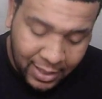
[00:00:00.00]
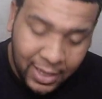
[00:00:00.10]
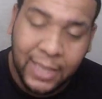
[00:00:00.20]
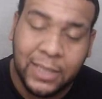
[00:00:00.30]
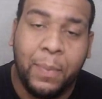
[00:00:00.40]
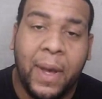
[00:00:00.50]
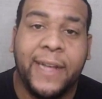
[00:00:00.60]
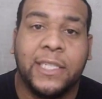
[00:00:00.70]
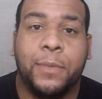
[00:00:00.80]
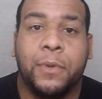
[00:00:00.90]
it's
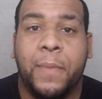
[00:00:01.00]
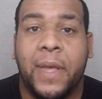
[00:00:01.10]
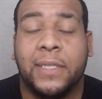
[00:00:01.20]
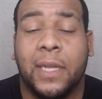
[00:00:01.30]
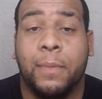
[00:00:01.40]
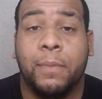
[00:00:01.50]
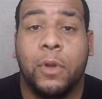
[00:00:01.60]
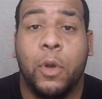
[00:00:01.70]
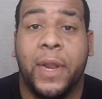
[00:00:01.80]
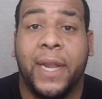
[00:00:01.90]
impossible to mess up
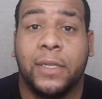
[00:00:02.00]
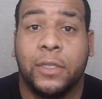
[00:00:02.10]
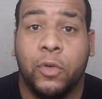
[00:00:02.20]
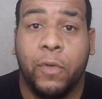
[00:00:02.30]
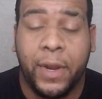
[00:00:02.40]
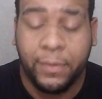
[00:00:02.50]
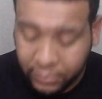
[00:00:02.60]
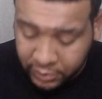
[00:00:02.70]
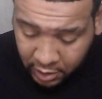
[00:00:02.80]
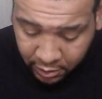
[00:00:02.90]
going against the grain.
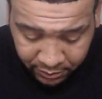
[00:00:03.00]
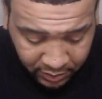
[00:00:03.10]
So